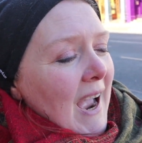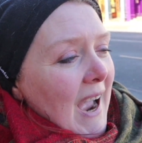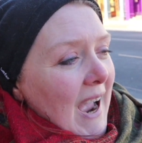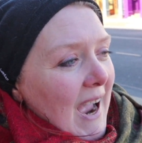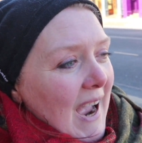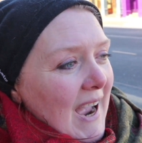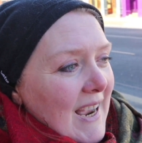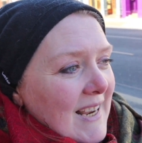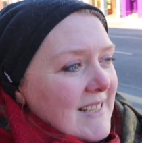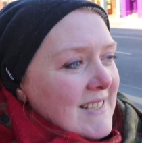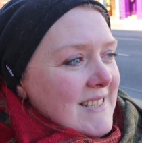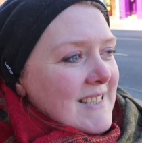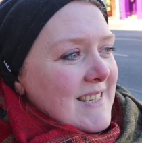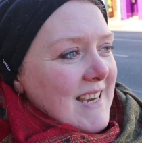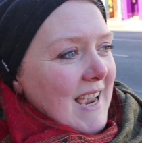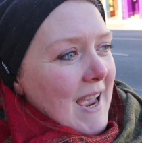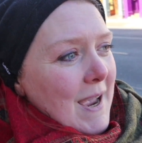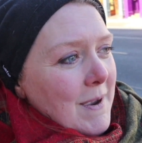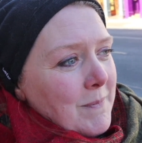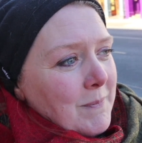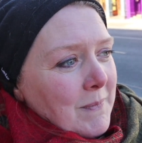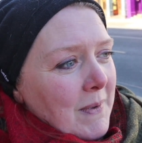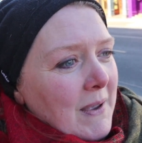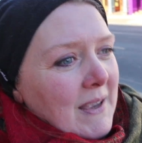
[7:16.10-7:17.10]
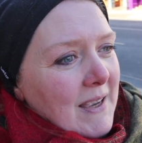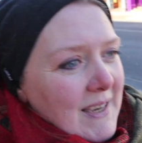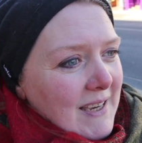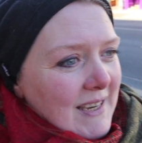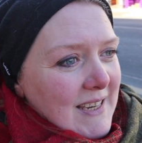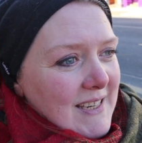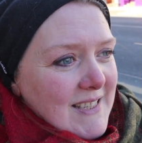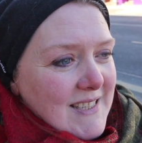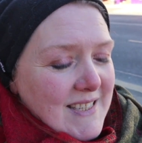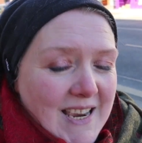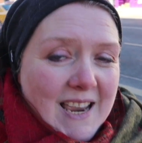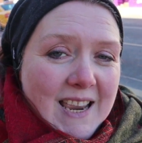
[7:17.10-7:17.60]
And
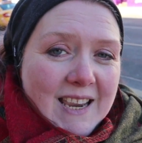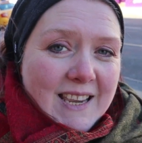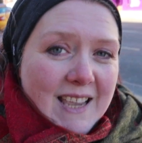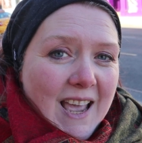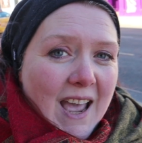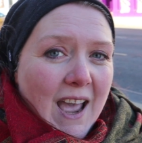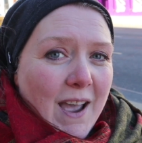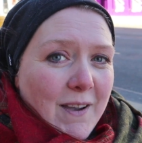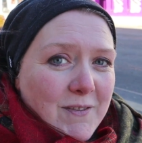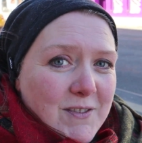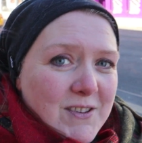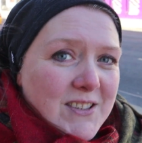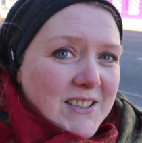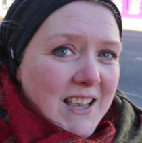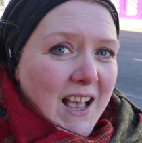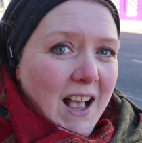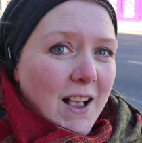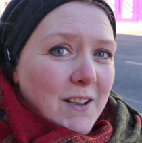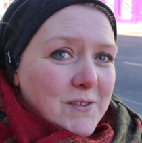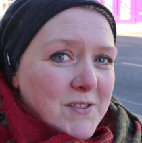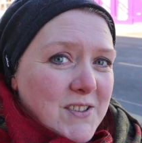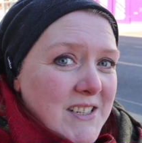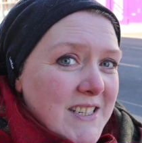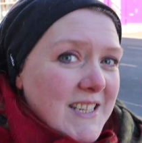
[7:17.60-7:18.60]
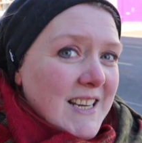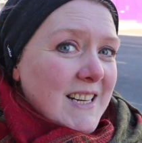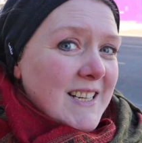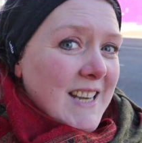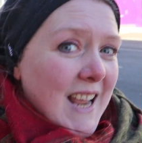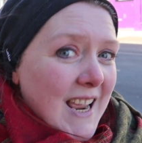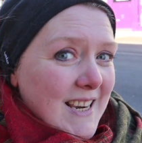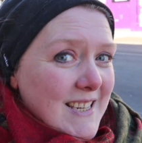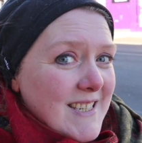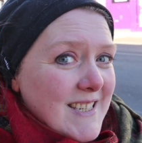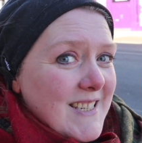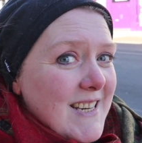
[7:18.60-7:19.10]
take care of yourselves until
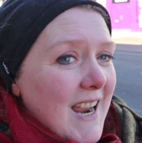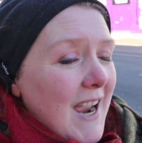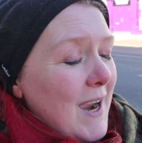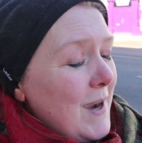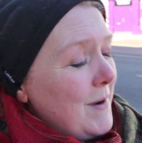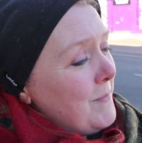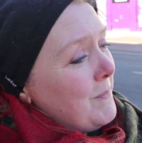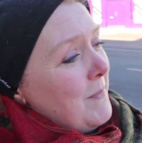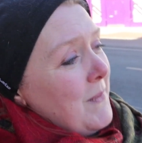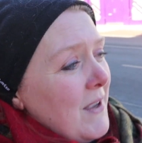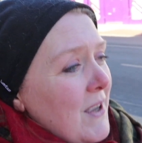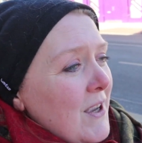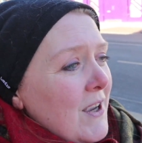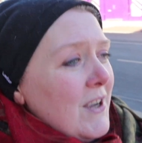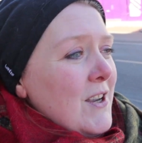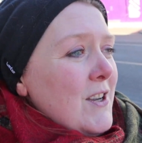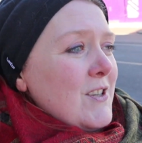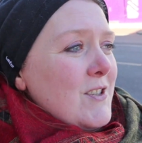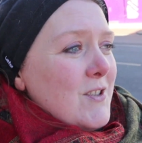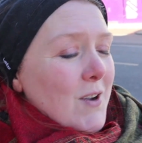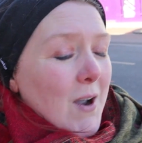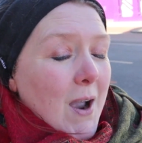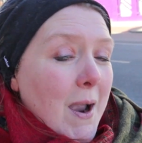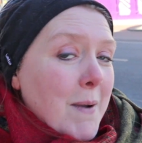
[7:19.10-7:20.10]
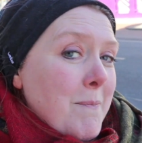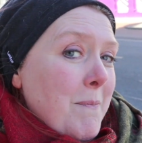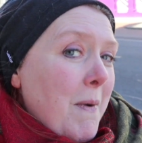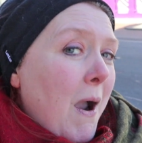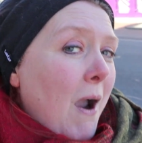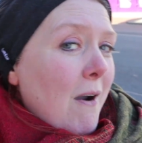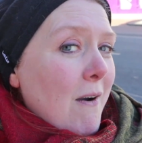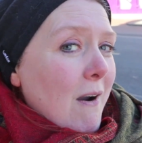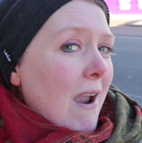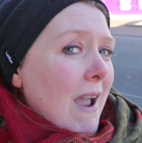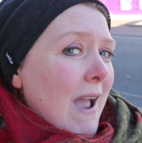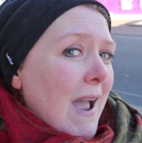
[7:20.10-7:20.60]
next time. So I'm
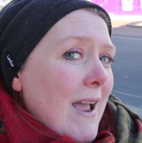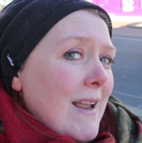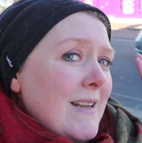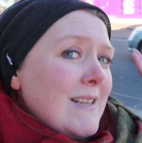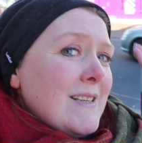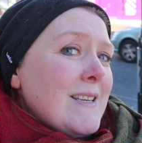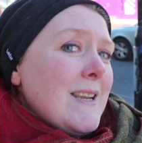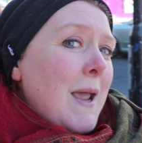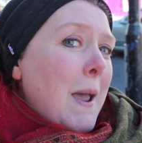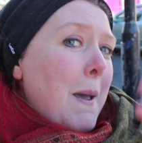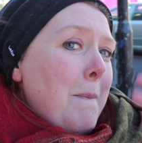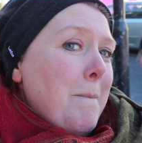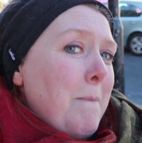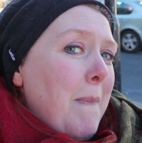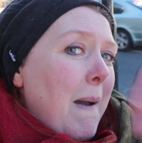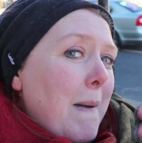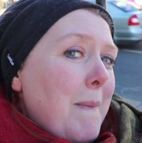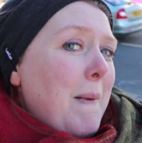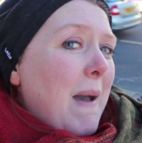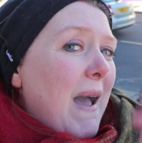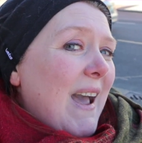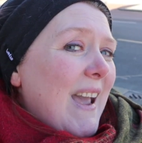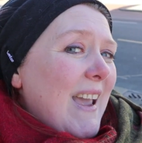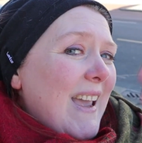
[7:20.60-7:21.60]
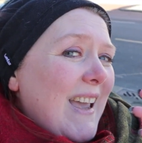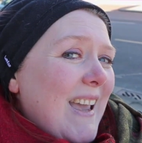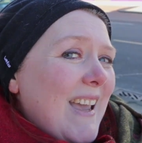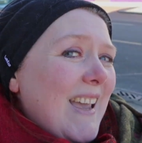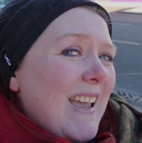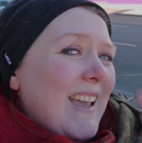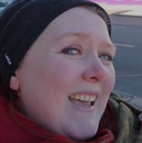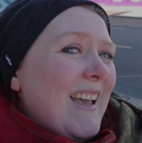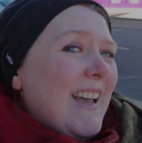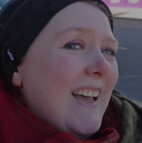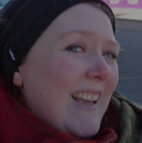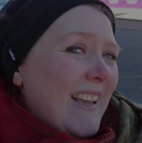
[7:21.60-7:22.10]
Mara, and bye
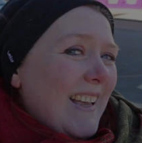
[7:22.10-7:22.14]
bye.